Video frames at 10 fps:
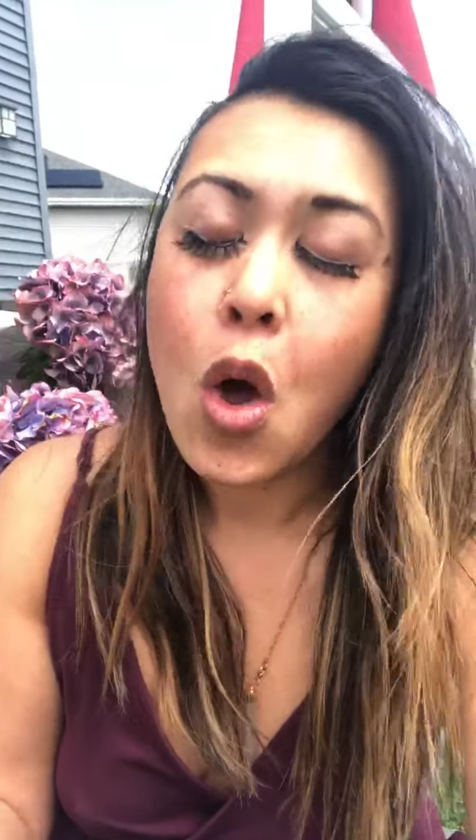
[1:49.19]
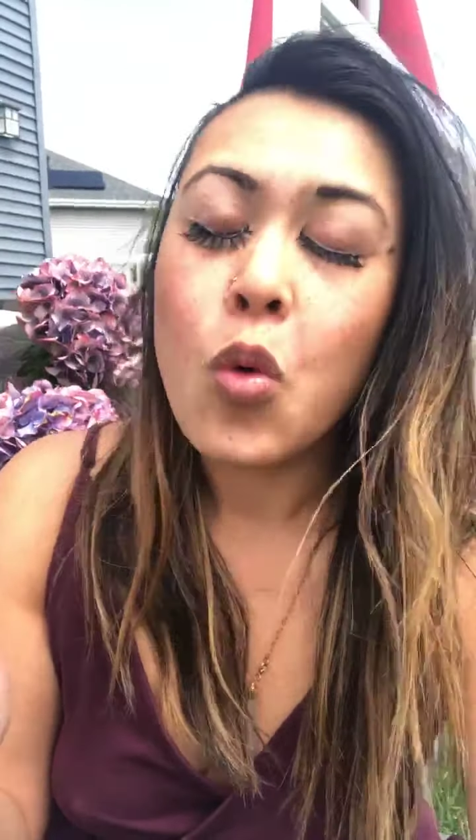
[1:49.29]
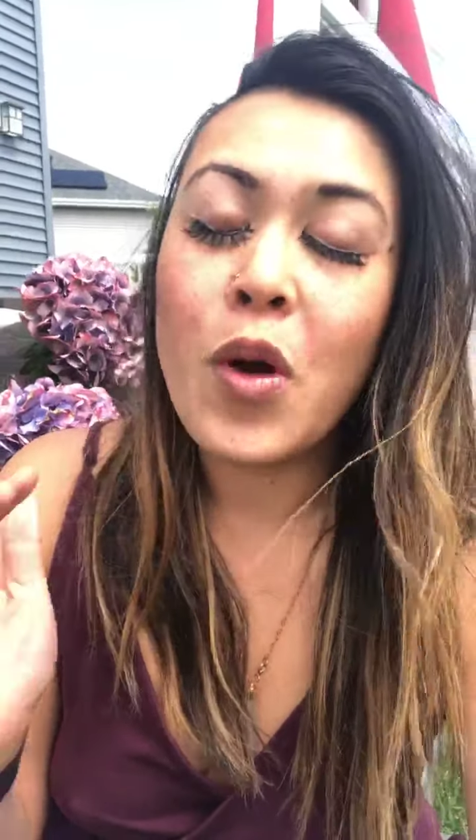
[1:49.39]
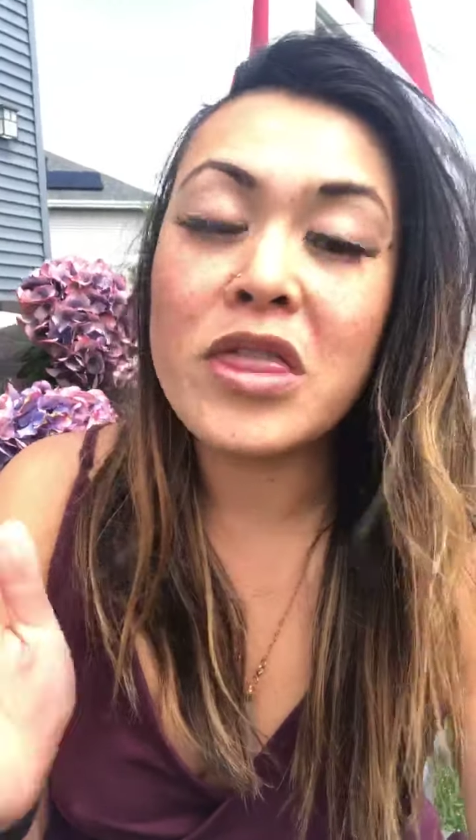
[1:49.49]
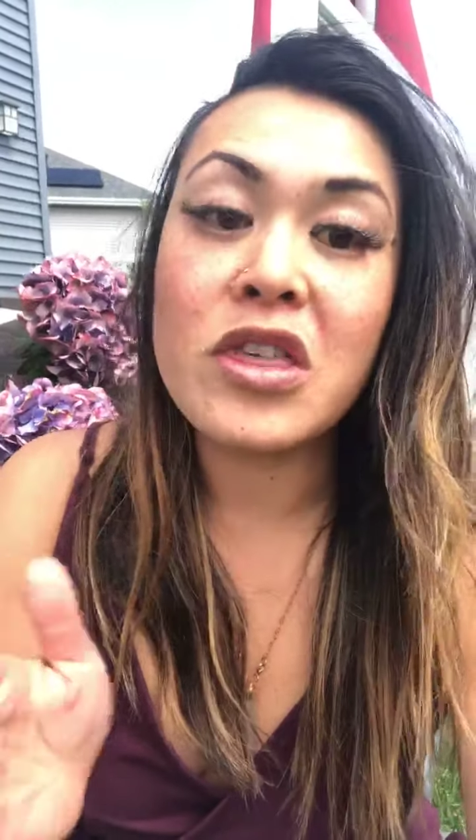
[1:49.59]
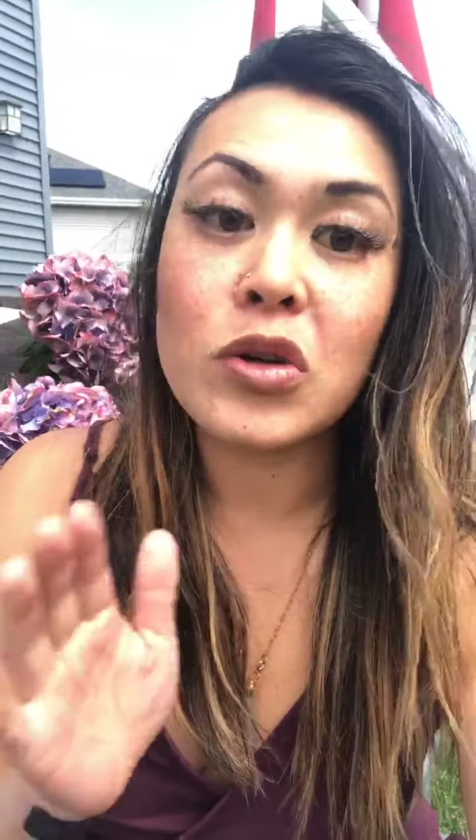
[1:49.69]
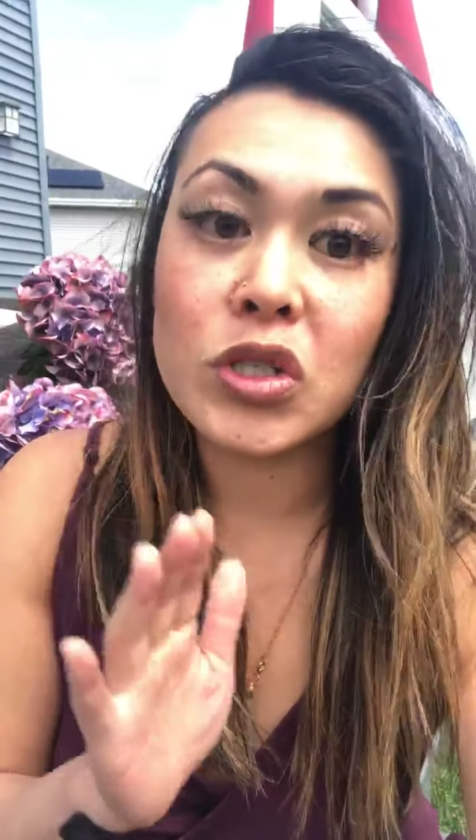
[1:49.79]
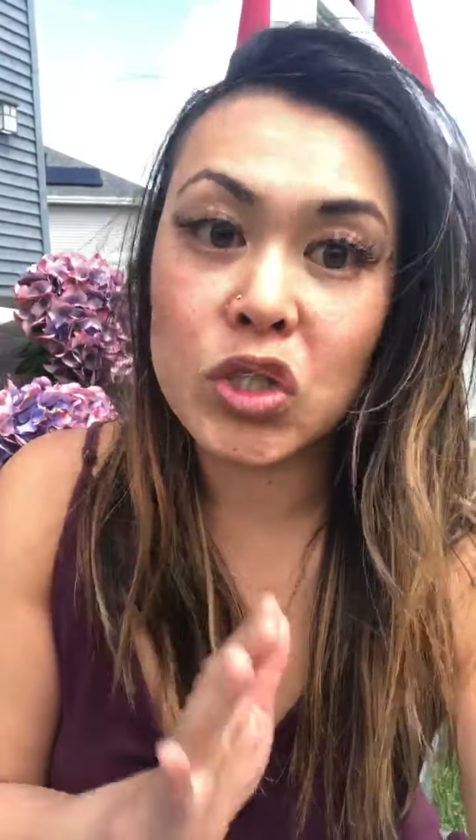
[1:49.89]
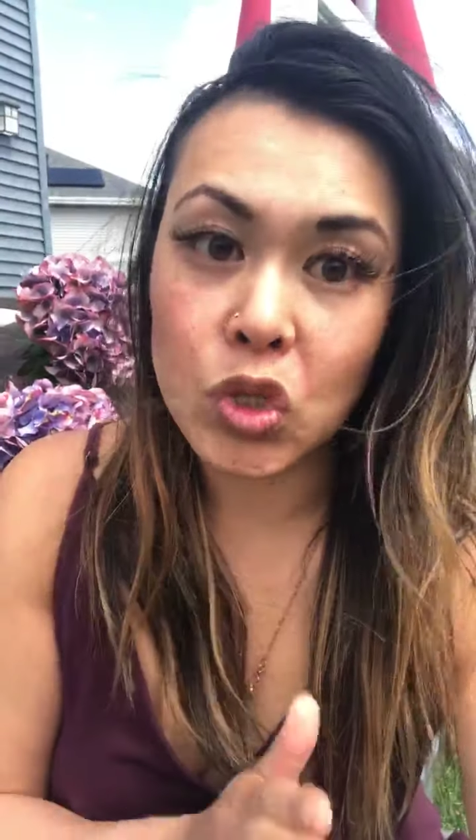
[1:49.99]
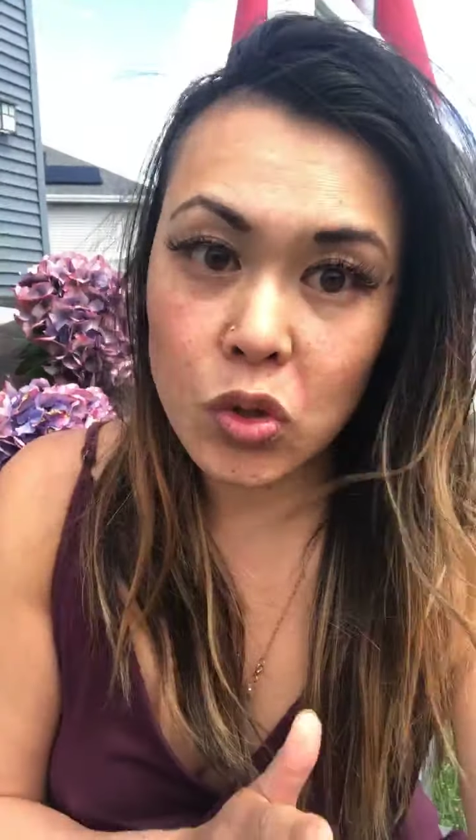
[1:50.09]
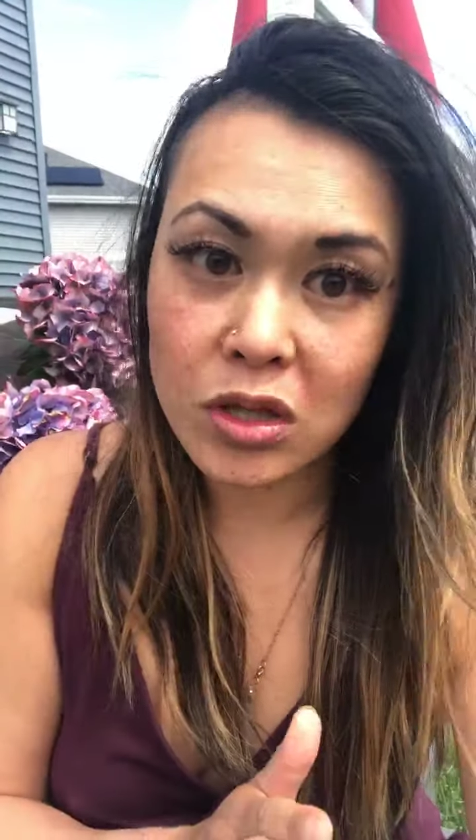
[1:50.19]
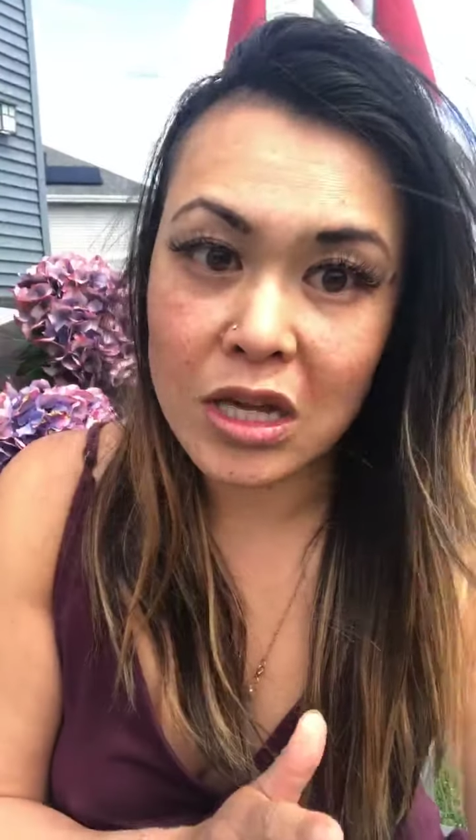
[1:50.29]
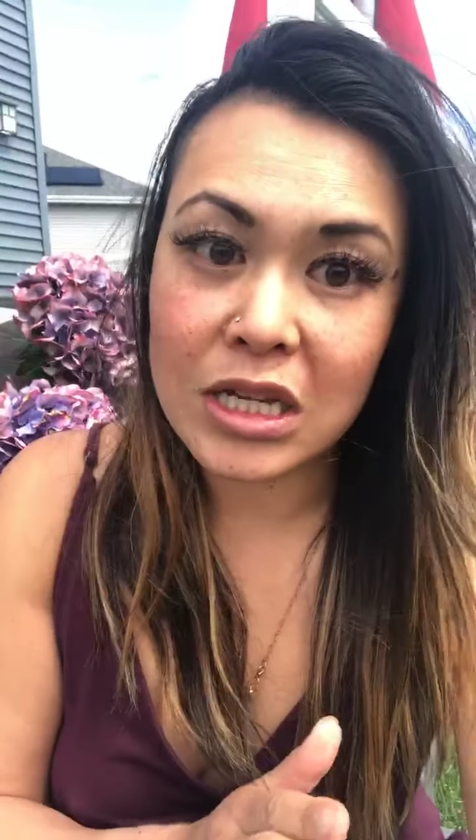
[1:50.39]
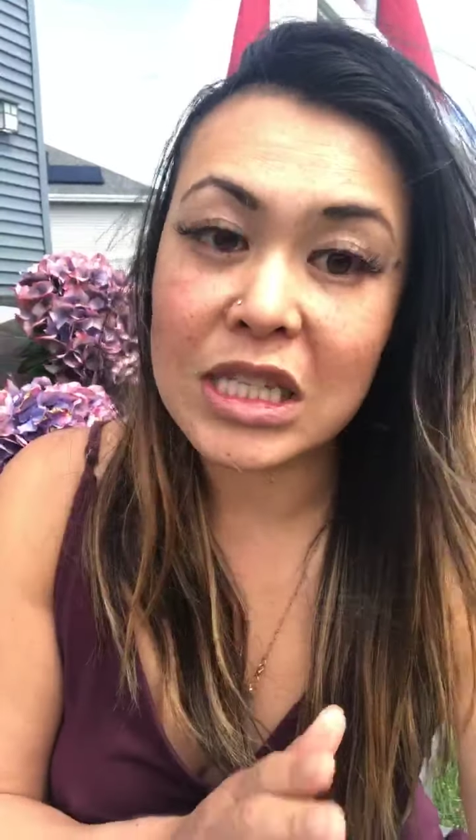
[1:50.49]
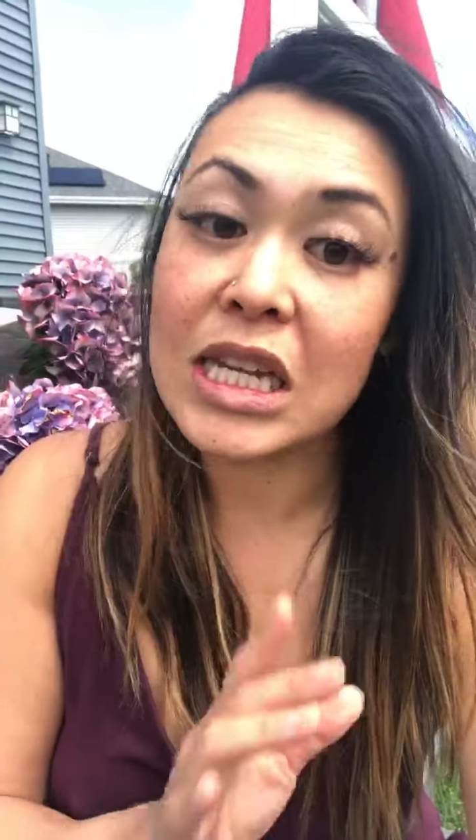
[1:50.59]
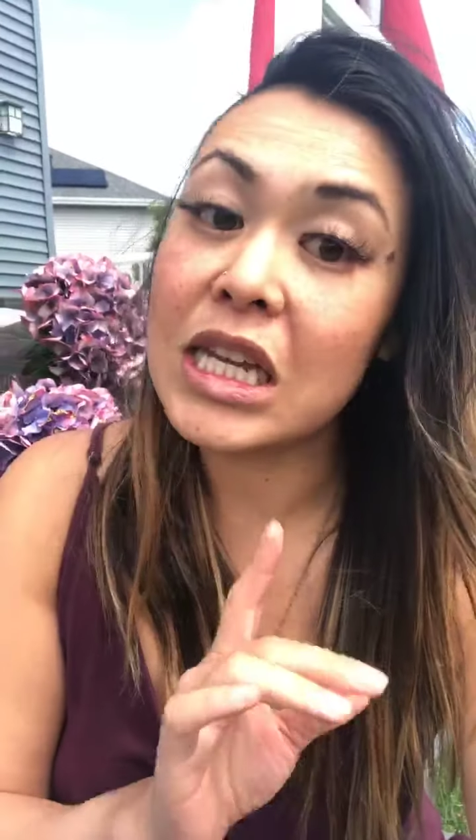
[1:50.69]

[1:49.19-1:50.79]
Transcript: When there's certain things,